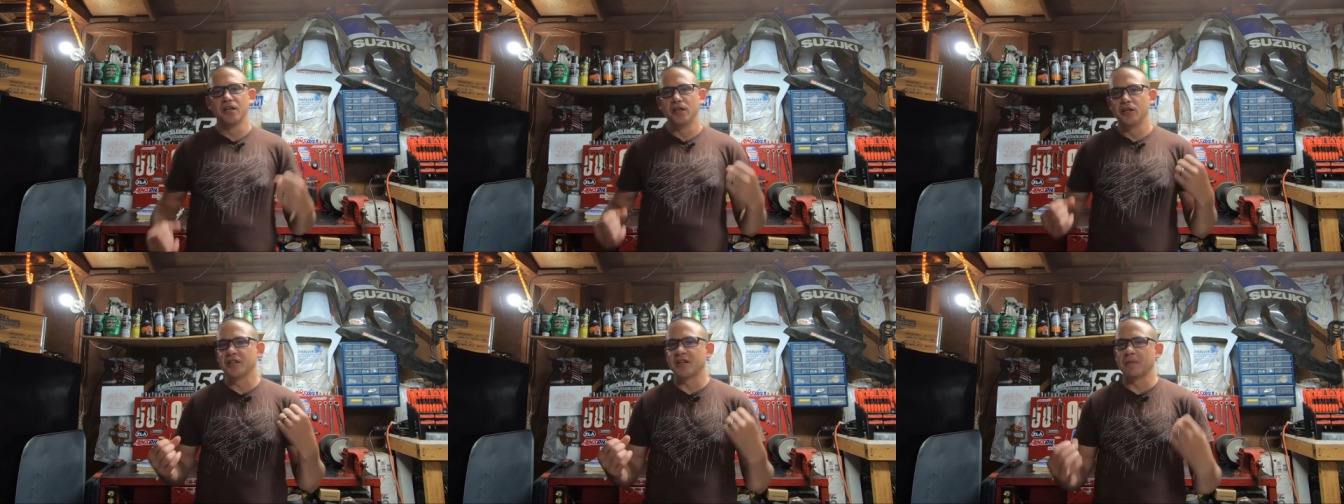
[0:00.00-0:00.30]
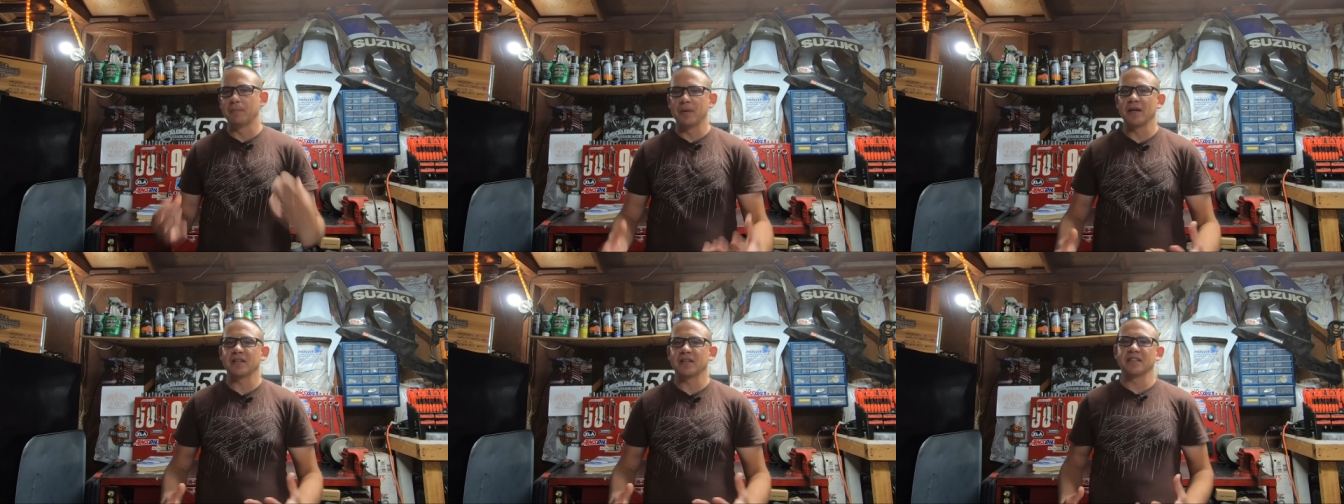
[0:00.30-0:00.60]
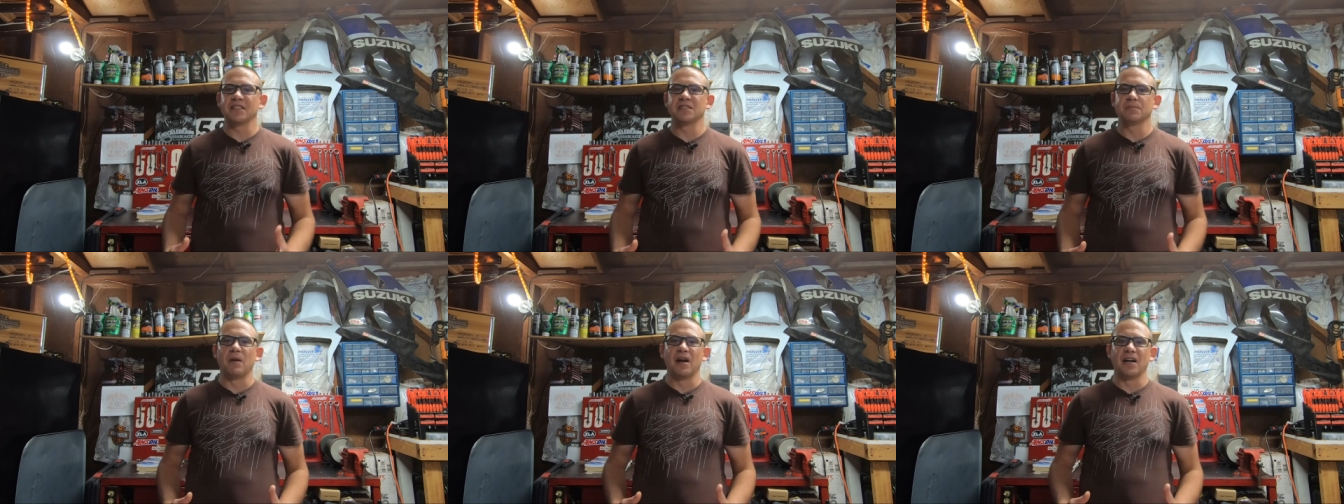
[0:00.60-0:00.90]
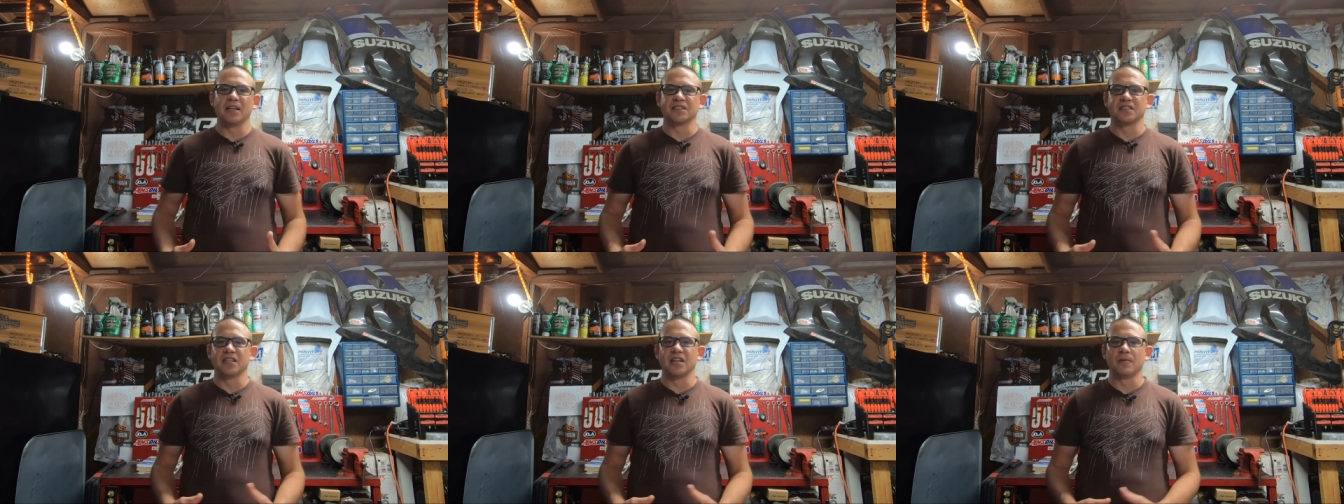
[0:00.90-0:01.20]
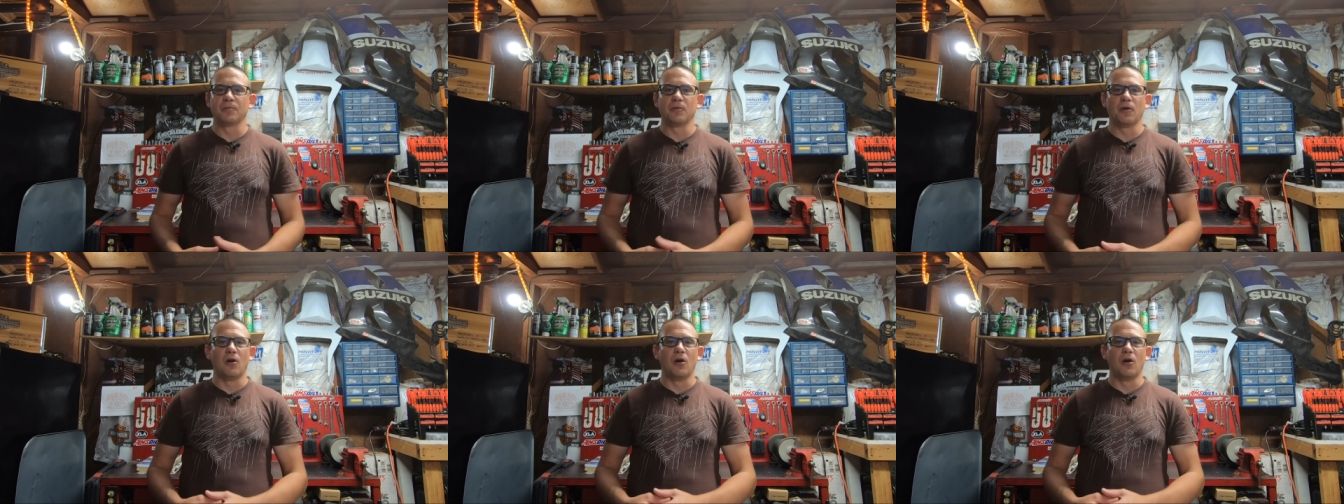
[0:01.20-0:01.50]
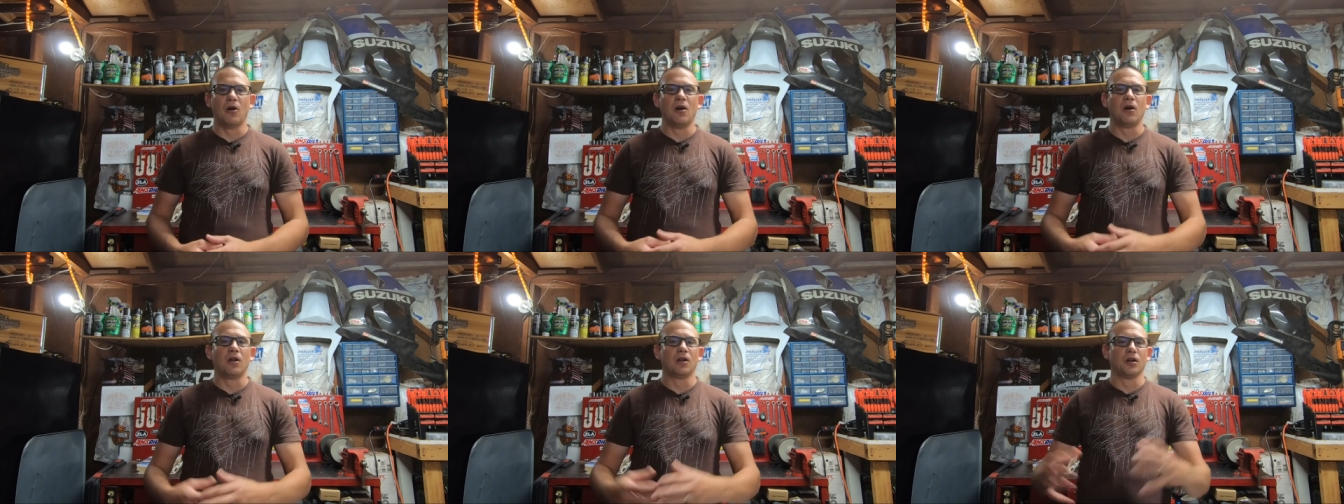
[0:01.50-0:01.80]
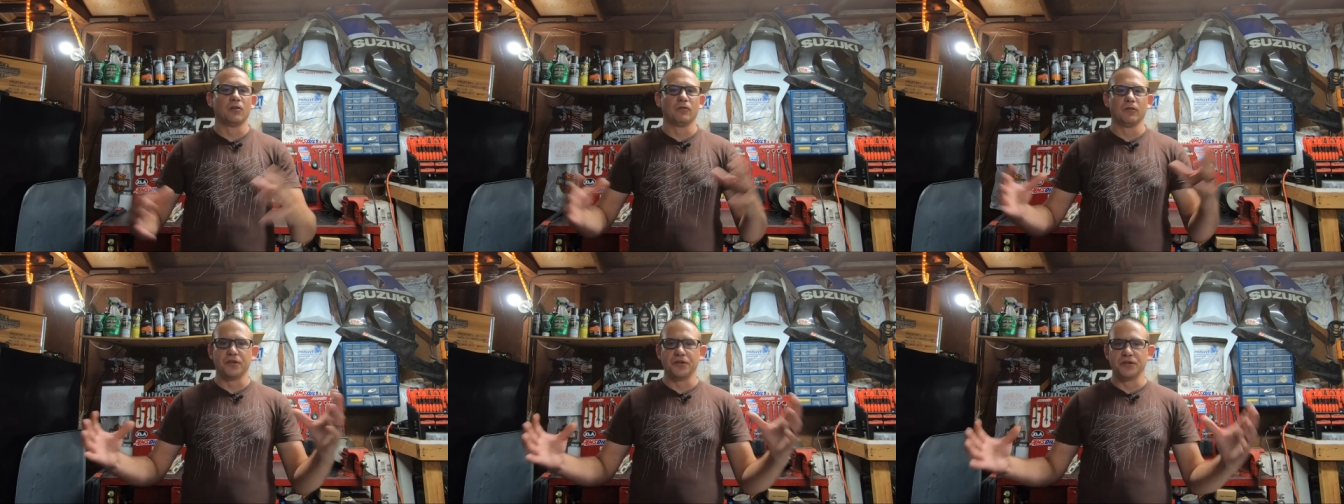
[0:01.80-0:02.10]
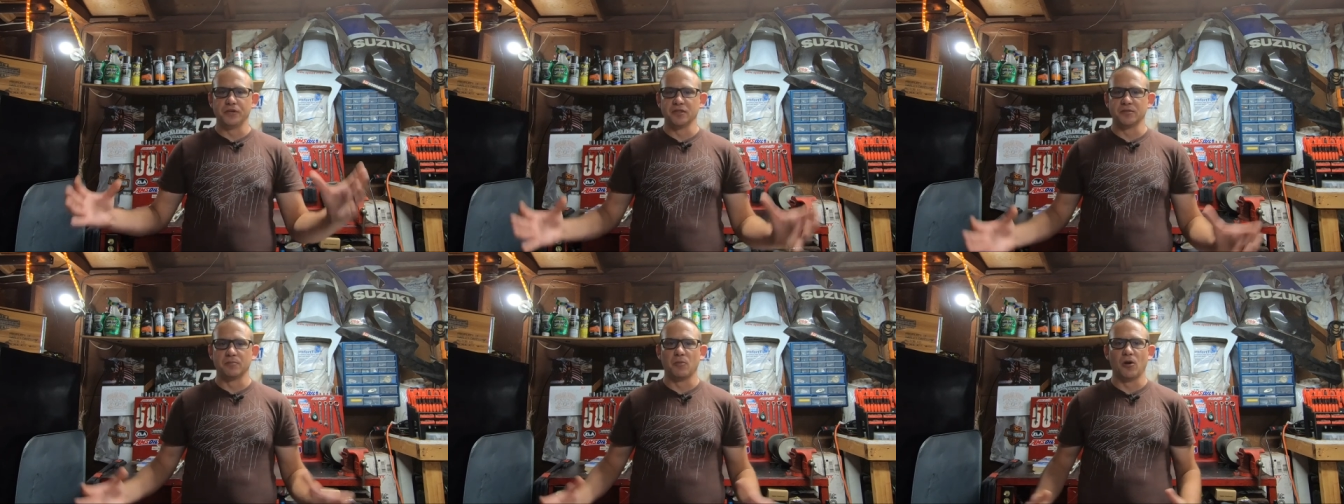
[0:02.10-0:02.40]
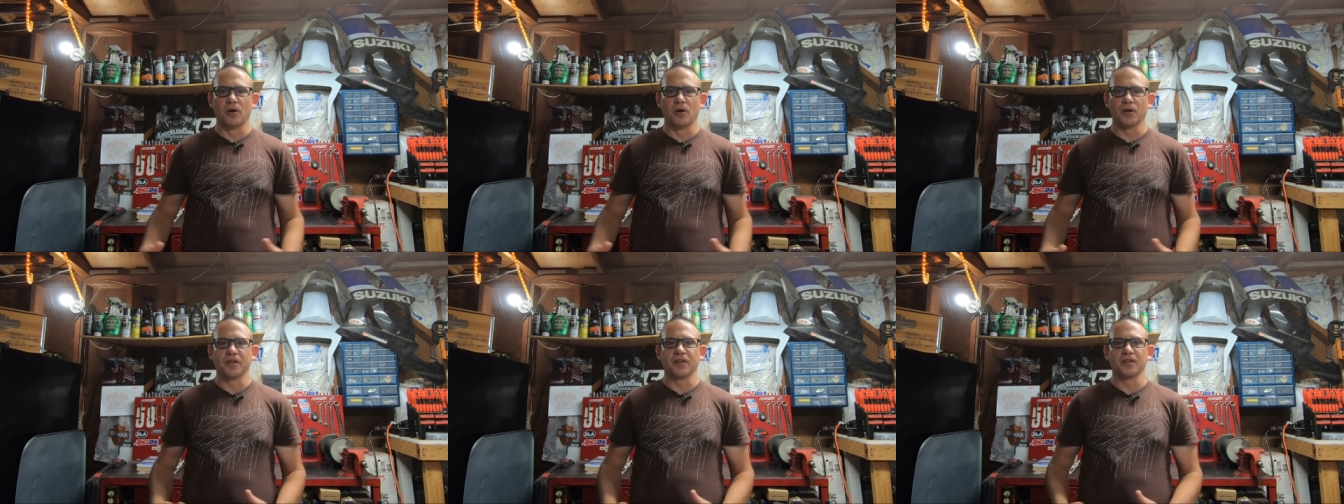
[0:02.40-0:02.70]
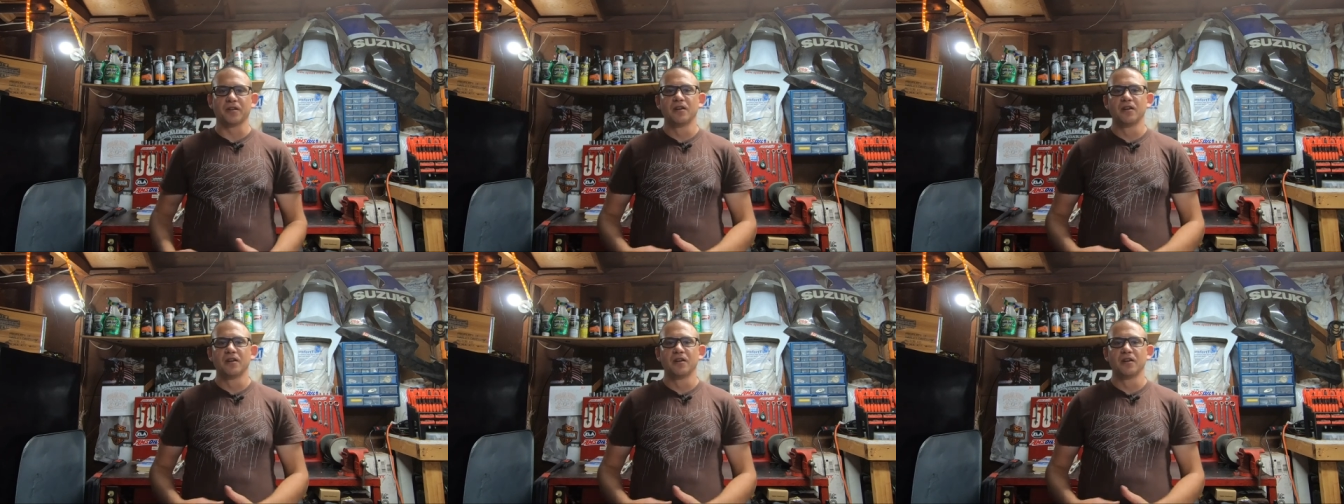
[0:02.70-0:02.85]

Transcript: you can pick these bikes up all over the used market.